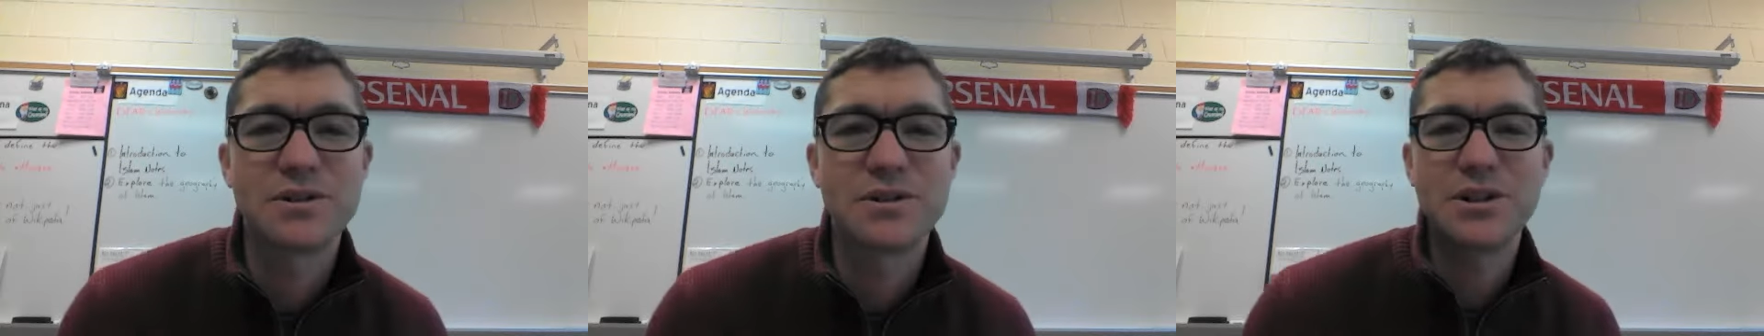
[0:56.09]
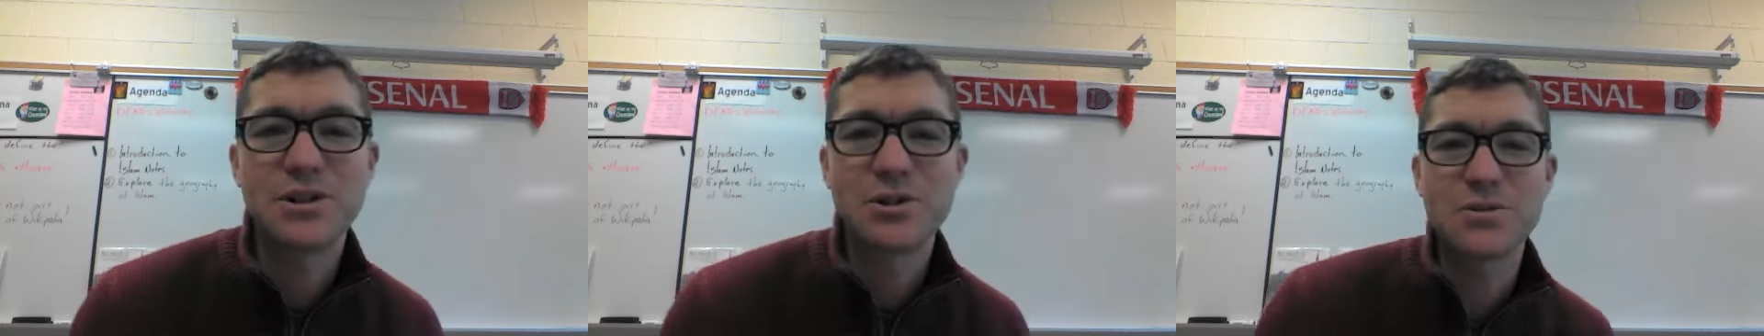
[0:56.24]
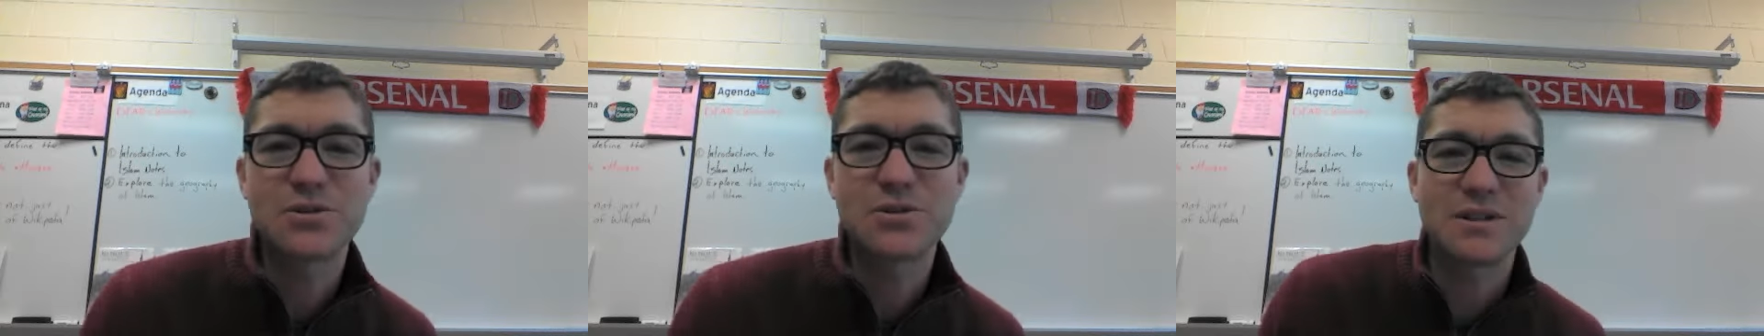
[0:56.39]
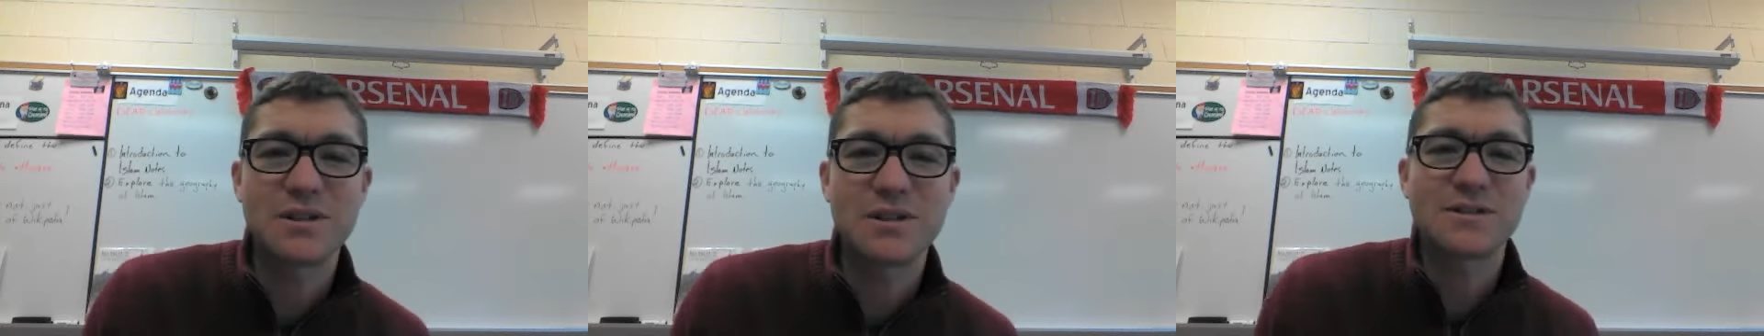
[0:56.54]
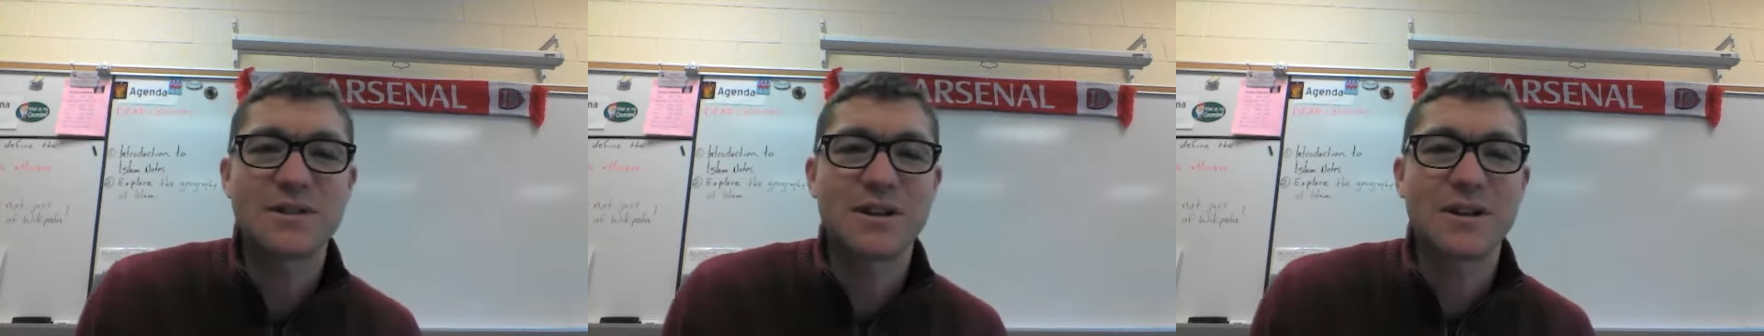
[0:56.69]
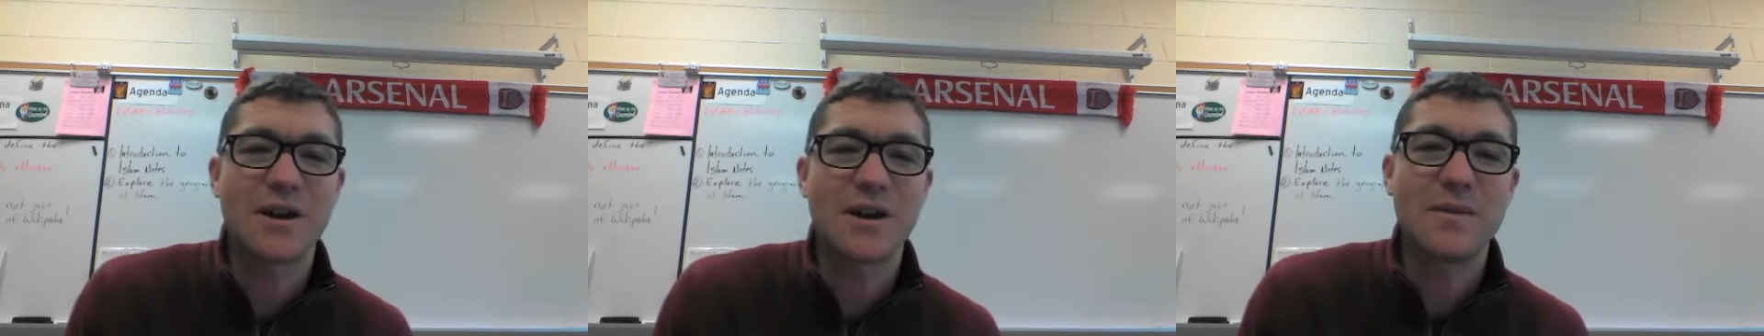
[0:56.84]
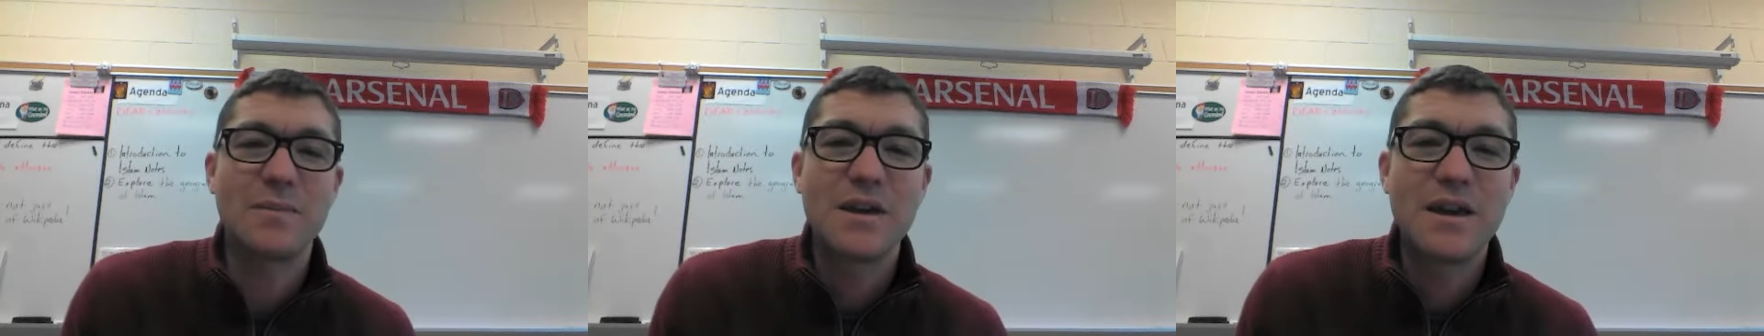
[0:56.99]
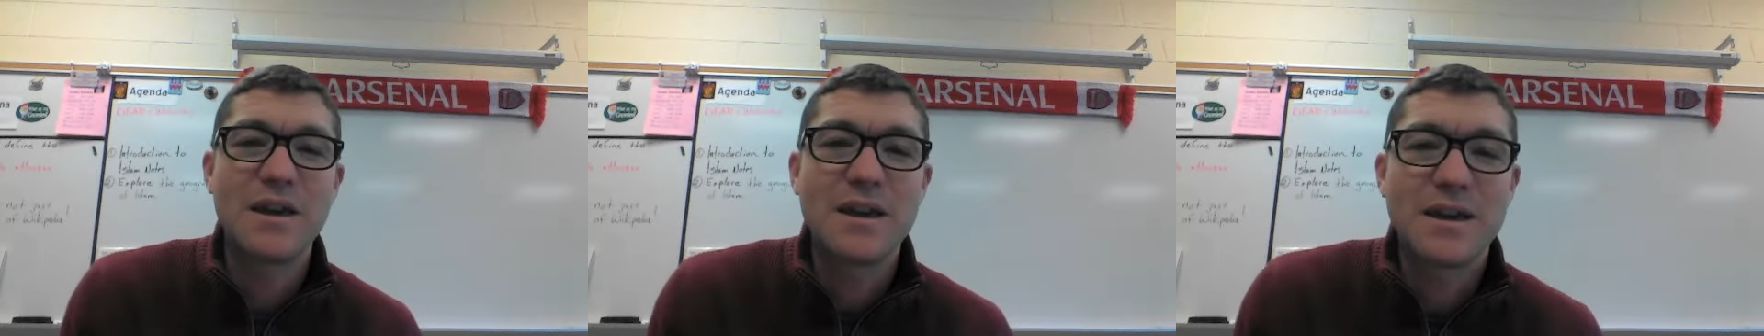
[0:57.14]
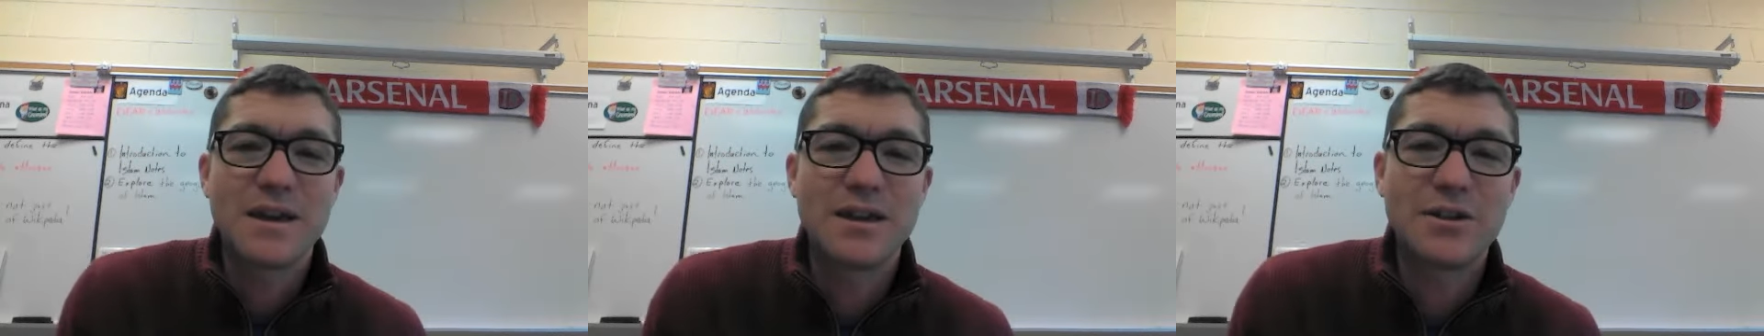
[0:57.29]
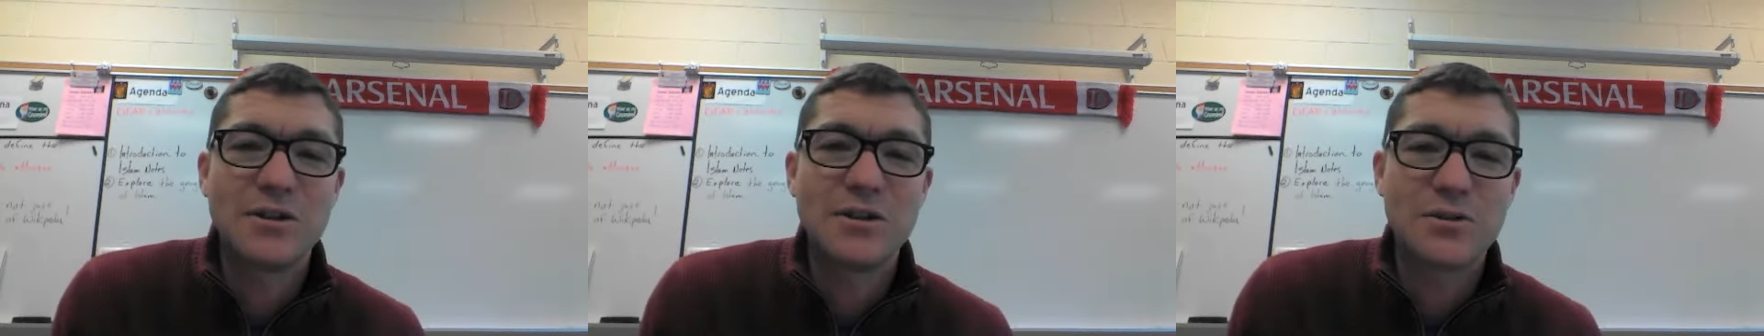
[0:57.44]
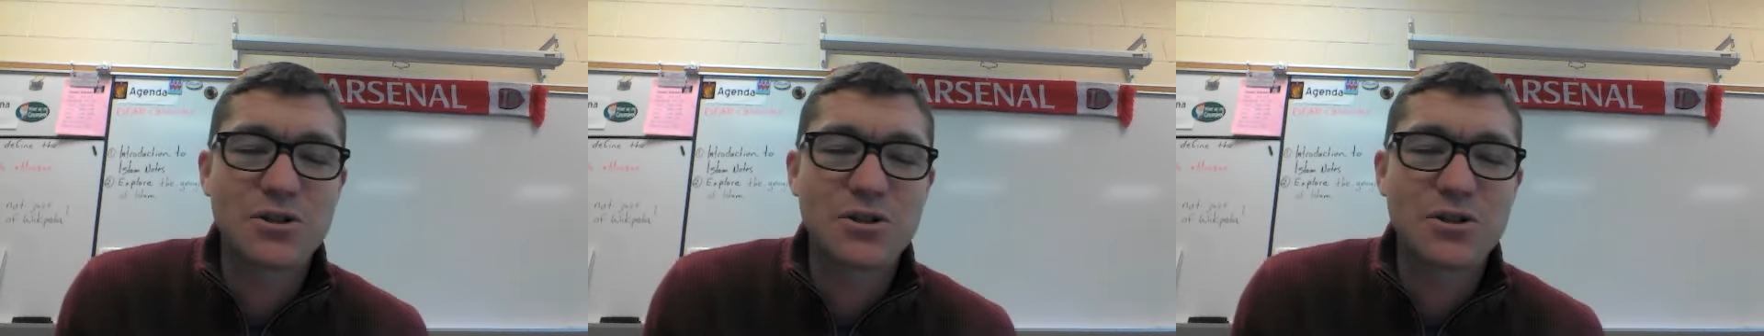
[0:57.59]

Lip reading: An interesting time in